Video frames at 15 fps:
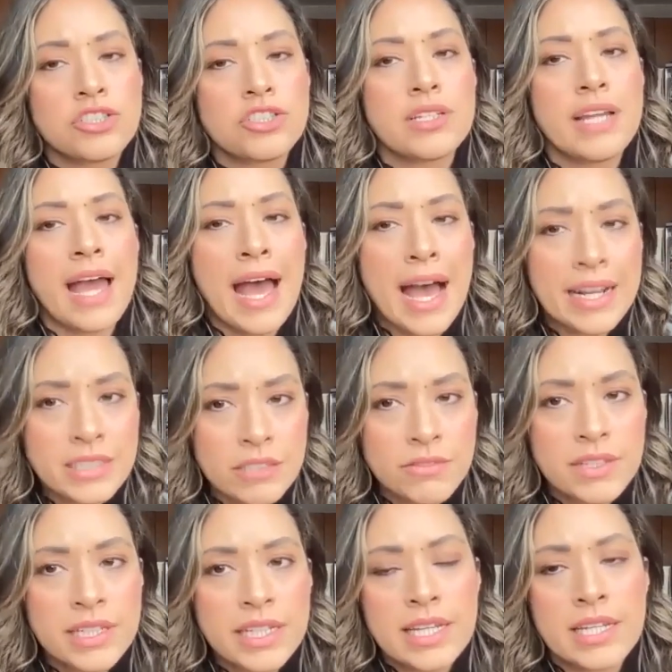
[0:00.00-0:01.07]
should
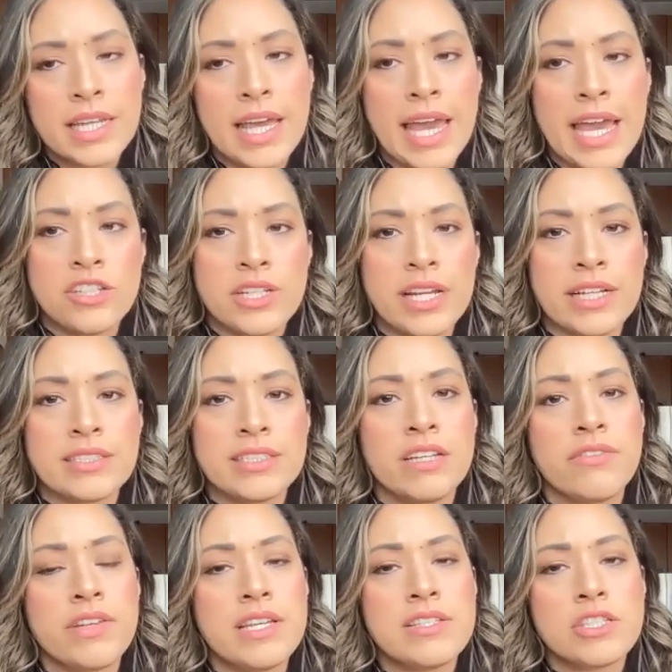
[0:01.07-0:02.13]
actively engage in
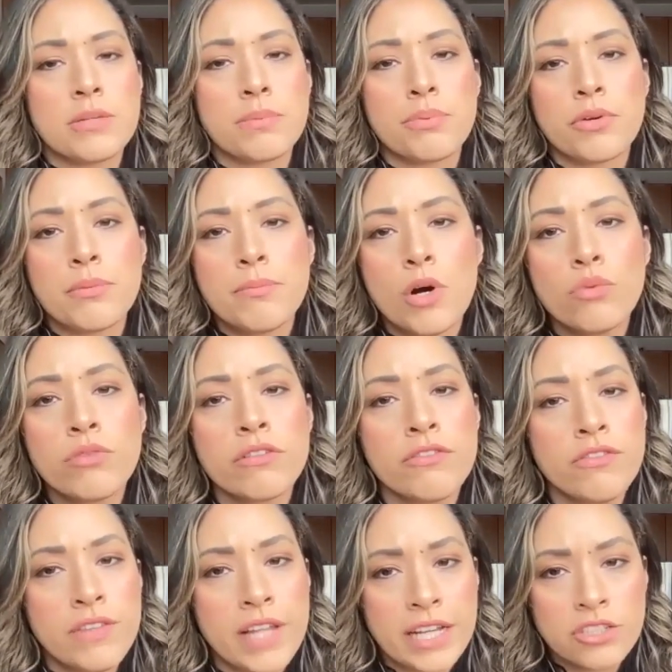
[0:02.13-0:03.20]
activities to promote
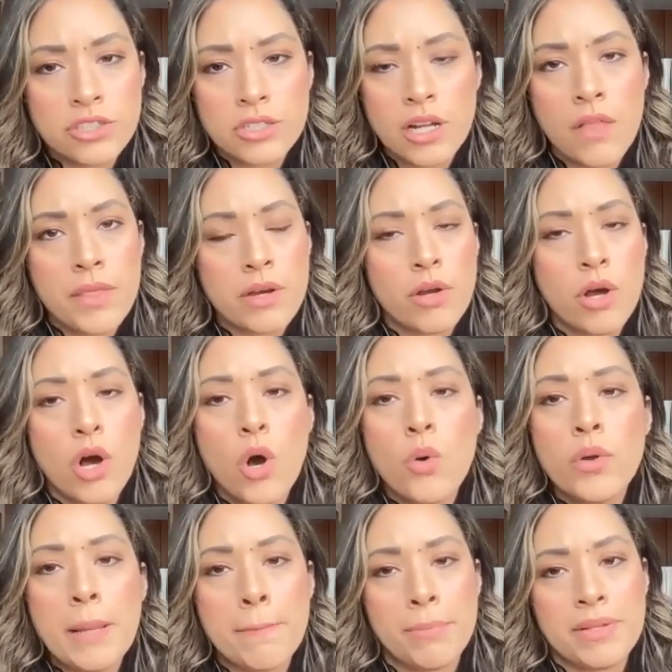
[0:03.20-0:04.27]
reflection on their
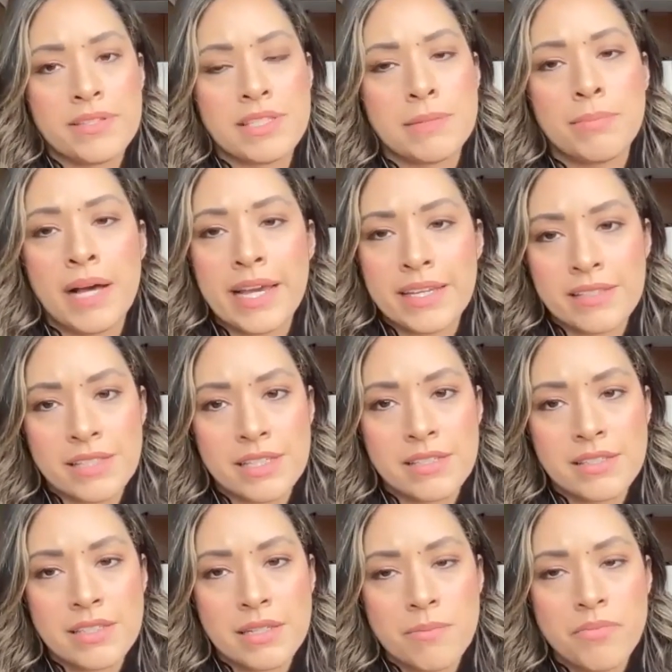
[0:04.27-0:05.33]
own implicit
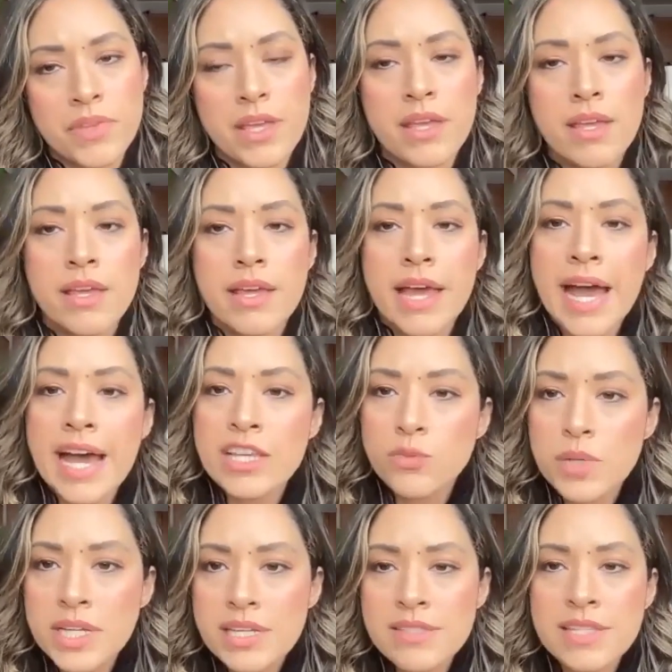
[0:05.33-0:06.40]
biases. As we
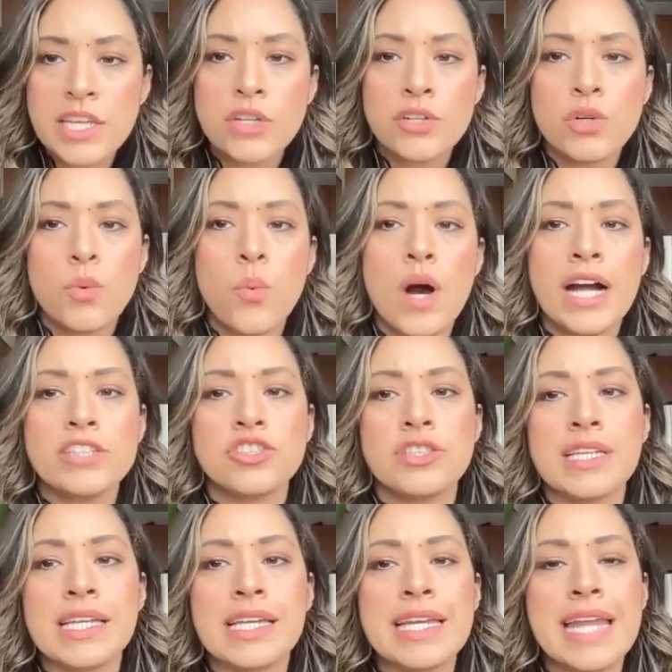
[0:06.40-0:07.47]
continue to watch
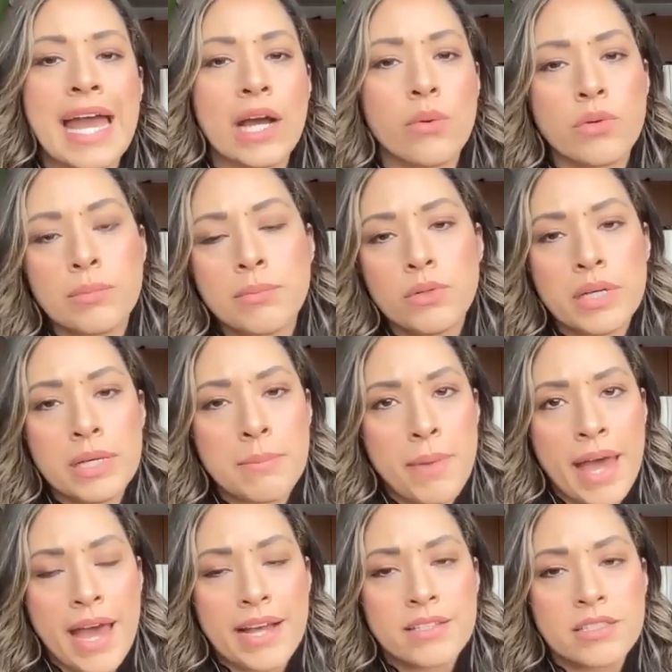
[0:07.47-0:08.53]
the inequitable
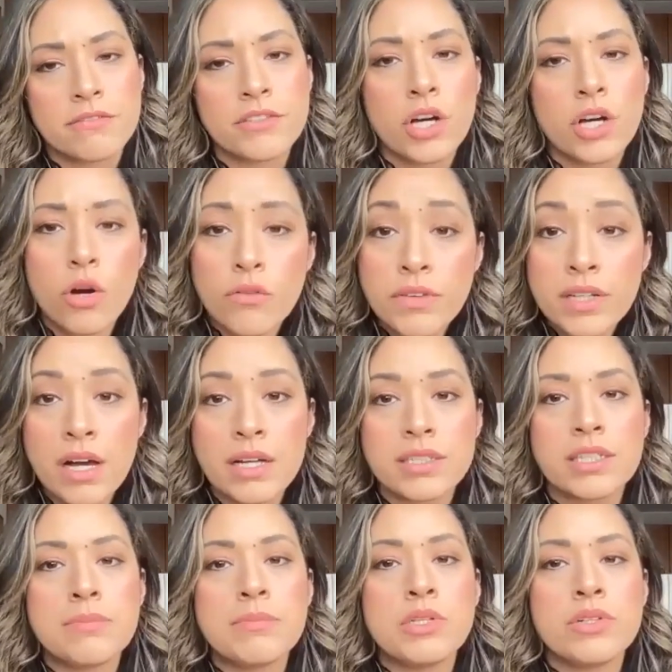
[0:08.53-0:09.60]
impacts of COVID on
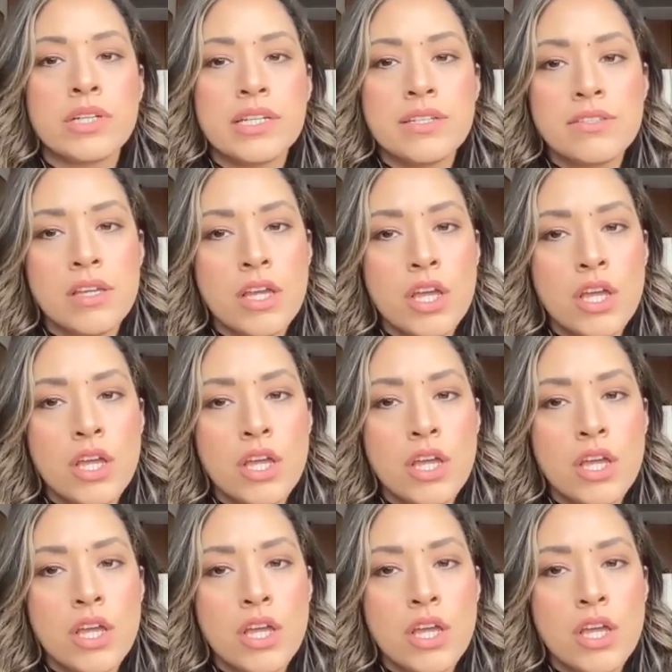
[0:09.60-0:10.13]
communities,